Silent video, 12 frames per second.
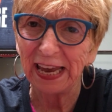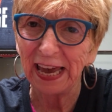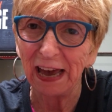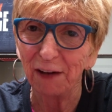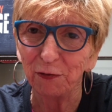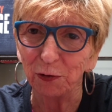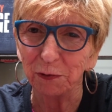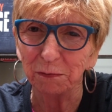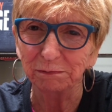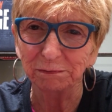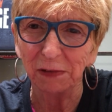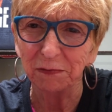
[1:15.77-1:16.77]
half
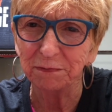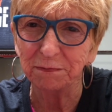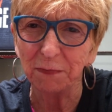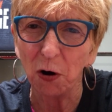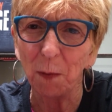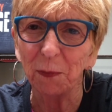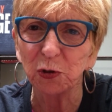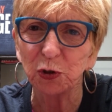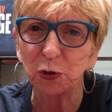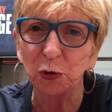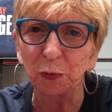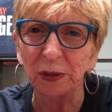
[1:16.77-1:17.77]
or
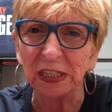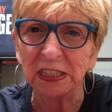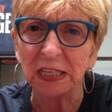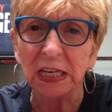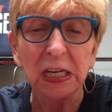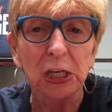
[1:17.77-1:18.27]
almost 2 weeks.